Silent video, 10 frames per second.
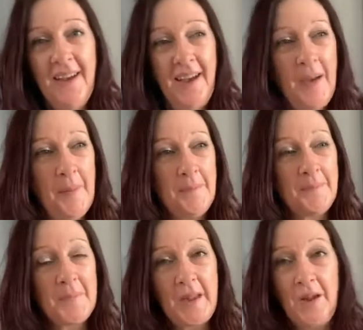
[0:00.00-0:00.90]
Um,
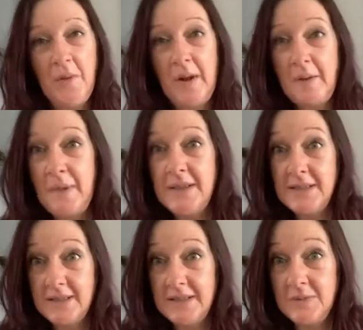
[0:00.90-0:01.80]
oh, i have mended
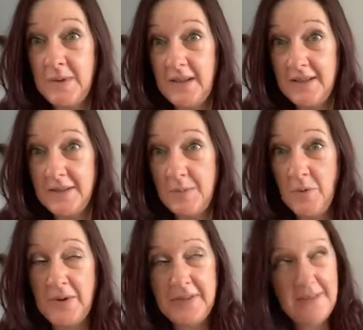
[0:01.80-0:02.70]
it as well at this
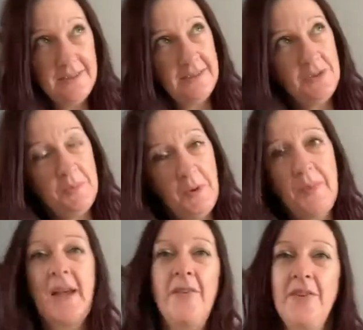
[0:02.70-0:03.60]
point, as you probably
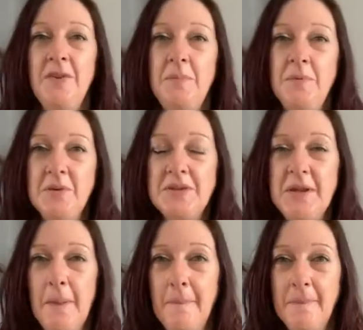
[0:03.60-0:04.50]
gather. i bought
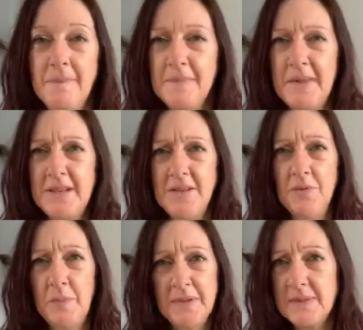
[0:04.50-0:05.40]
um, I don't know,
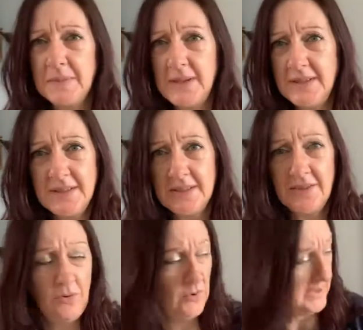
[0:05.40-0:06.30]
bits and pieces to
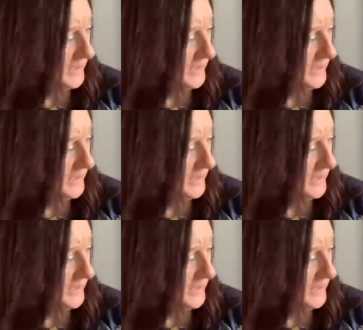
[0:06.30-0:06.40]
oil